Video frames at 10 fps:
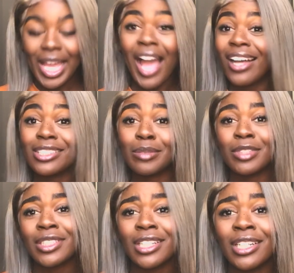yeah, so
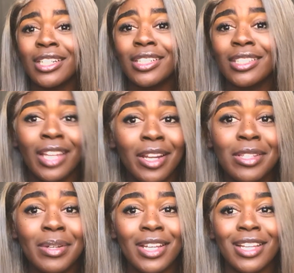I'm just gonna get
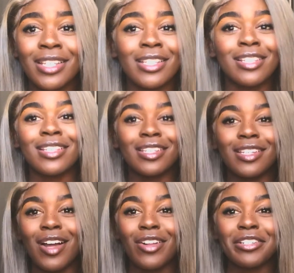into it because
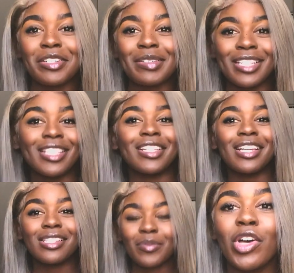y'all already know what the deal
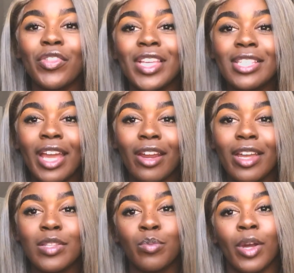is. So this
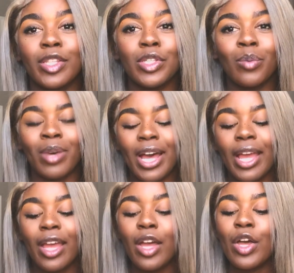hair is brought to you
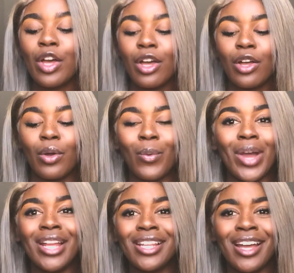by
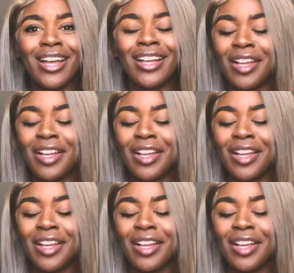Guanyu